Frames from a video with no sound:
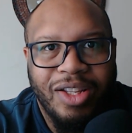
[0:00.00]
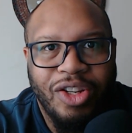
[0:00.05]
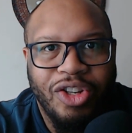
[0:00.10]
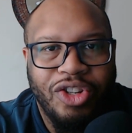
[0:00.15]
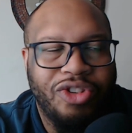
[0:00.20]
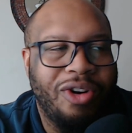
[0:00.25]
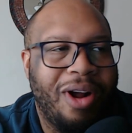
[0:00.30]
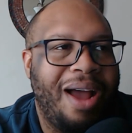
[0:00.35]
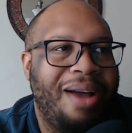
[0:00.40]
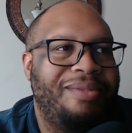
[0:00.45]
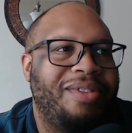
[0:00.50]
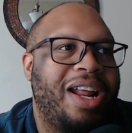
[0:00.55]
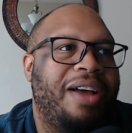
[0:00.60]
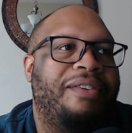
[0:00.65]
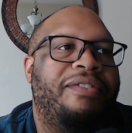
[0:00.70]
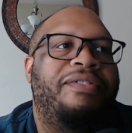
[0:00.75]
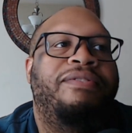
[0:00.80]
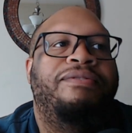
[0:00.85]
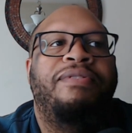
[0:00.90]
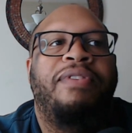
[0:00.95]
You're driving
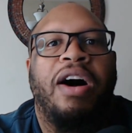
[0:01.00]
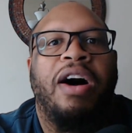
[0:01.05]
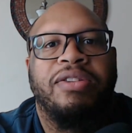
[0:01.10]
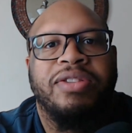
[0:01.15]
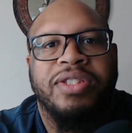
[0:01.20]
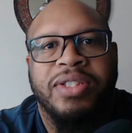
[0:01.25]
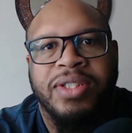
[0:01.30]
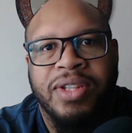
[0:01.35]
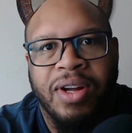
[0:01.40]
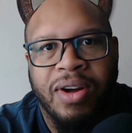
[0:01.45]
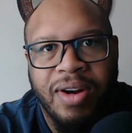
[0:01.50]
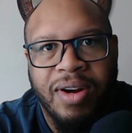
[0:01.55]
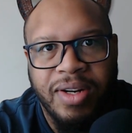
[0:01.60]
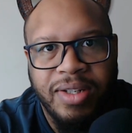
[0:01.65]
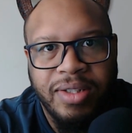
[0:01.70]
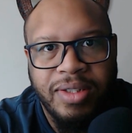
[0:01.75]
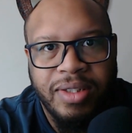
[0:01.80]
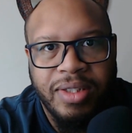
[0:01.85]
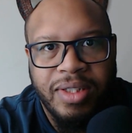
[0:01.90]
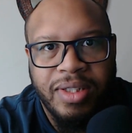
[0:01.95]
out false
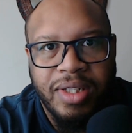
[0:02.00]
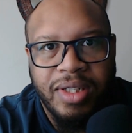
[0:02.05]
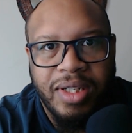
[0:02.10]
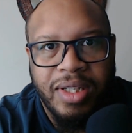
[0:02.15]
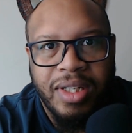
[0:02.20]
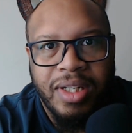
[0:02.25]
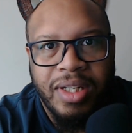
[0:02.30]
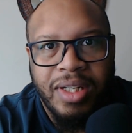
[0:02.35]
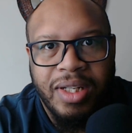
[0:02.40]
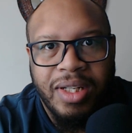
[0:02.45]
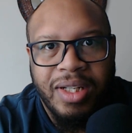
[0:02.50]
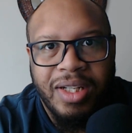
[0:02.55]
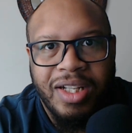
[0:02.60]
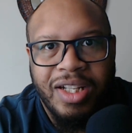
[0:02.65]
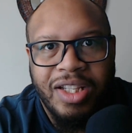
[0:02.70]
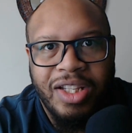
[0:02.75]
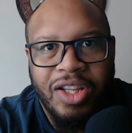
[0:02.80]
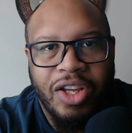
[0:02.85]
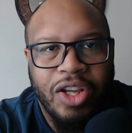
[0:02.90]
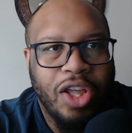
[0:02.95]
start.
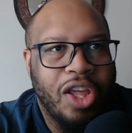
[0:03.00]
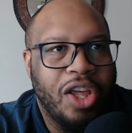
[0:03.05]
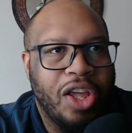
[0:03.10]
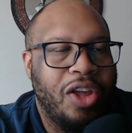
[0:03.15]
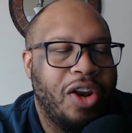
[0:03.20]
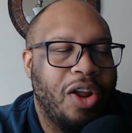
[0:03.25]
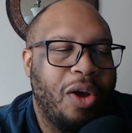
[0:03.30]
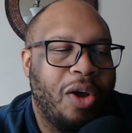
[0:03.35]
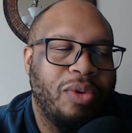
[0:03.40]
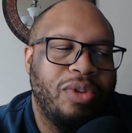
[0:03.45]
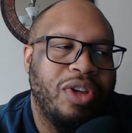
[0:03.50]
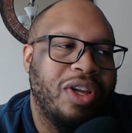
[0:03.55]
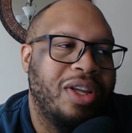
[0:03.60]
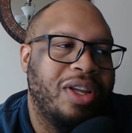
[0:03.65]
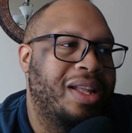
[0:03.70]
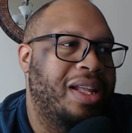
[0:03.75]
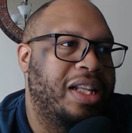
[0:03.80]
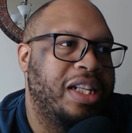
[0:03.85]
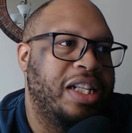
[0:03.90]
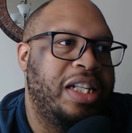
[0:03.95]
You, you know you,
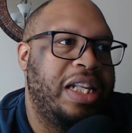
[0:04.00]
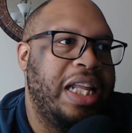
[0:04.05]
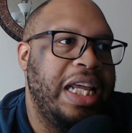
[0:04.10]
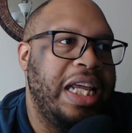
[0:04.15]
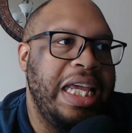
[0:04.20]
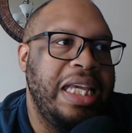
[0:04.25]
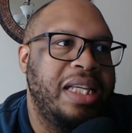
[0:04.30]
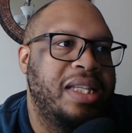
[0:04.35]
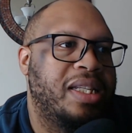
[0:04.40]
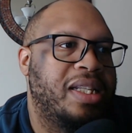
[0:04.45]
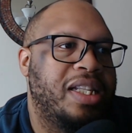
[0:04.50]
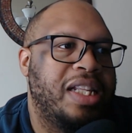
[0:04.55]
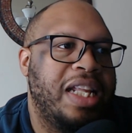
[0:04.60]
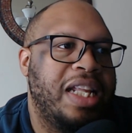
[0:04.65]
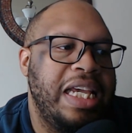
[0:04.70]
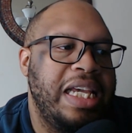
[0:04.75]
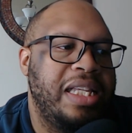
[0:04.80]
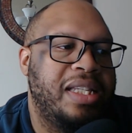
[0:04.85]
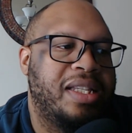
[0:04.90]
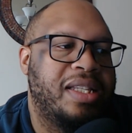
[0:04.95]
these
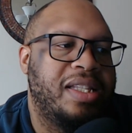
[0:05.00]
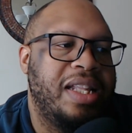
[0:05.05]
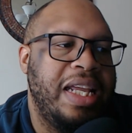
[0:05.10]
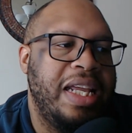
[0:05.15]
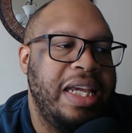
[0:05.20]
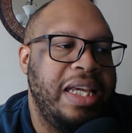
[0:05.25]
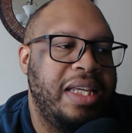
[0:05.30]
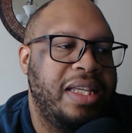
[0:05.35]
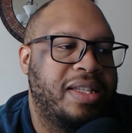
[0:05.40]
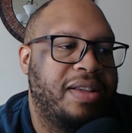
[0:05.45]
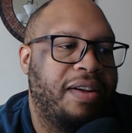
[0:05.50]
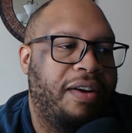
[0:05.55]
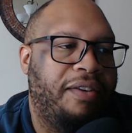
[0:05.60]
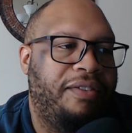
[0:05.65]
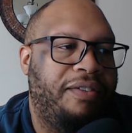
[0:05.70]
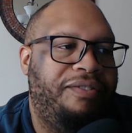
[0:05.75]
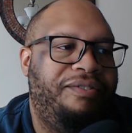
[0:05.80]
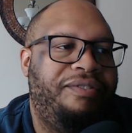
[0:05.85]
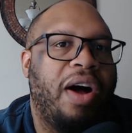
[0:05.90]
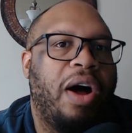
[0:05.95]
these these
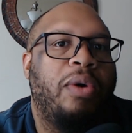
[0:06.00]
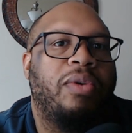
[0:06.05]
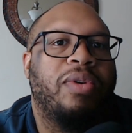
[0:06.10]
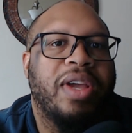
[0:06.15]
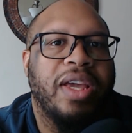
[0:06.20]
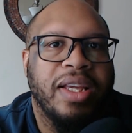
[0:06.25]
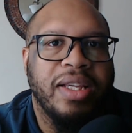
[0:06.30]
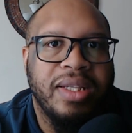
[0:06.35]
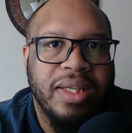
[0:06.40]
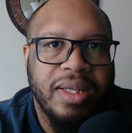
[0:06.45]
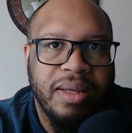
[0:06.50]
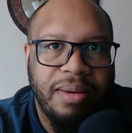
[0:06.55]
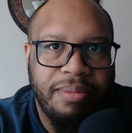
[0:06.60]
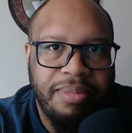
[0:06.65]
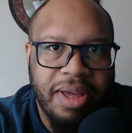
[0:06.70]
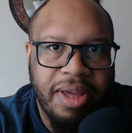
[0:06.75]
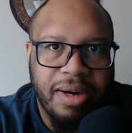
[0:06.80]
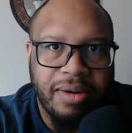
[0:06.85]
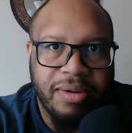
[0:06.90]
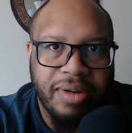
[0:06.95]
focus
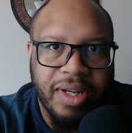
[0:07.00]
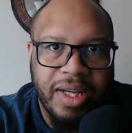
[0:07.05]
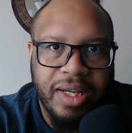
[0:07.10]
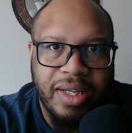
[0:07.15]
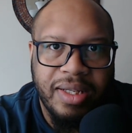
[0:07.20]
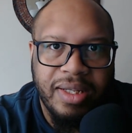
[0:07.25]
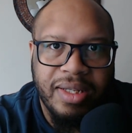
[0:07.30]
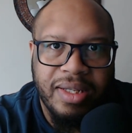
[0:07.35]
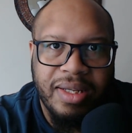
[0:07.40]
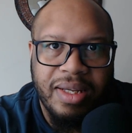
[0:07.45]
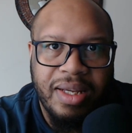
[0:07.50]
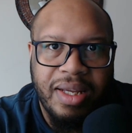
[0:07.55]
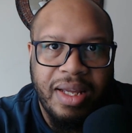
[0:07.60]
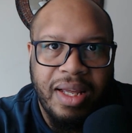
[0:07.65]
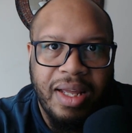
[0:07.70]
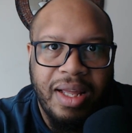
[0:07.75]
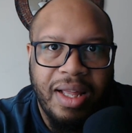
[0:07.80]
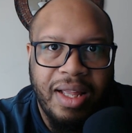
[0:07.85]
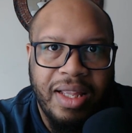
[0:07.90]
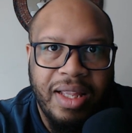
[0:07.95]
penalties,
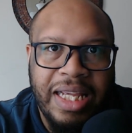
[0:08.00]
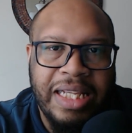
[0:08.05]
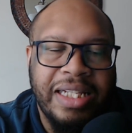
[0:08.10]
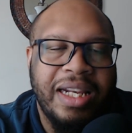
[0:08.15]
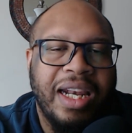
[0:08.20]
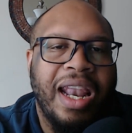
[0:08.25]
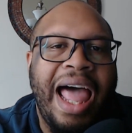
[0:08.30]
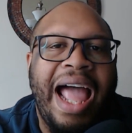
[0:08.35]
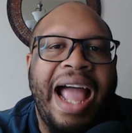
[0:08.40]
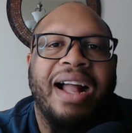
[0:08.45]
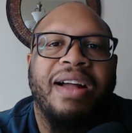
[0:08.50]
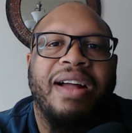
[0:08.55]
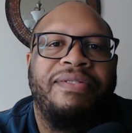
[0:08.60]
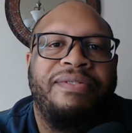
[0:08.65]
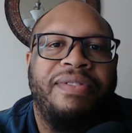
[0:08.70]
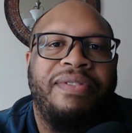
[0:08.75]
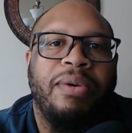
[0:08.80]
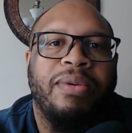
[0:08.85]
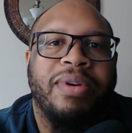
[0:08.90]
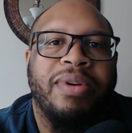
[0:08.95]
these lack of
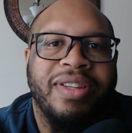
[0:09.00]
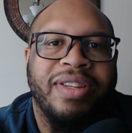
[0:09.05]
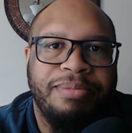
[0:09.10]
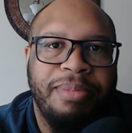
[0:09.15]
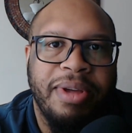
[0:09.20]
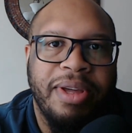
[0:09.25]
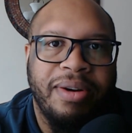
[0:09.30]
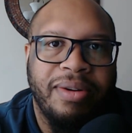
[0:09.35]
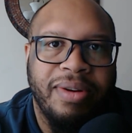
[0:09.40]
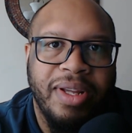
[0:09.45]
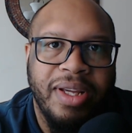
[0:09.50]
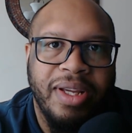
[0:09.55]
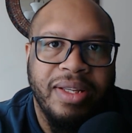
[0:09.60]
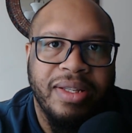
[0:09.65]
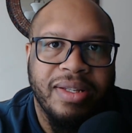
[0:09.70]
focus penalties.